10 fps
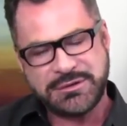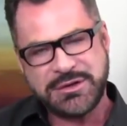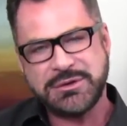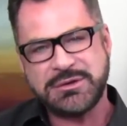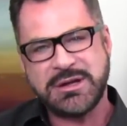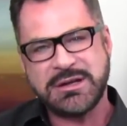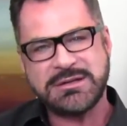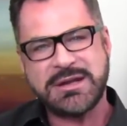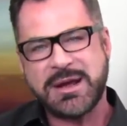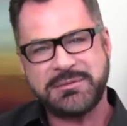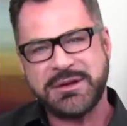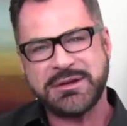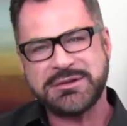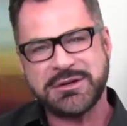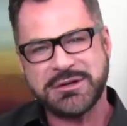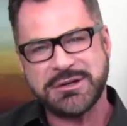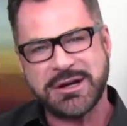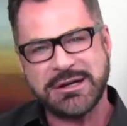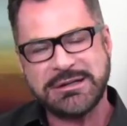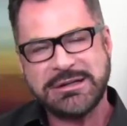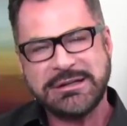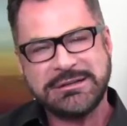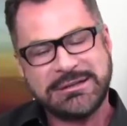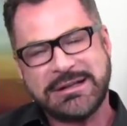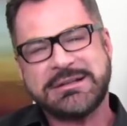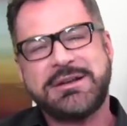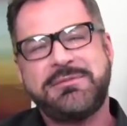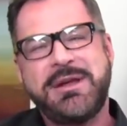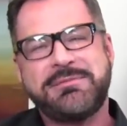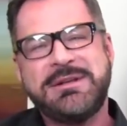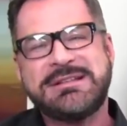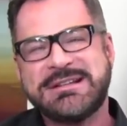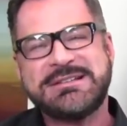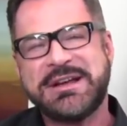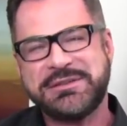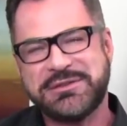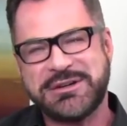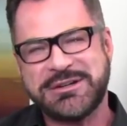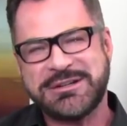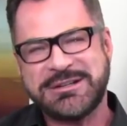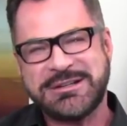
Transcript: tuned in, tapped in, and turned on, that's going to make me successful.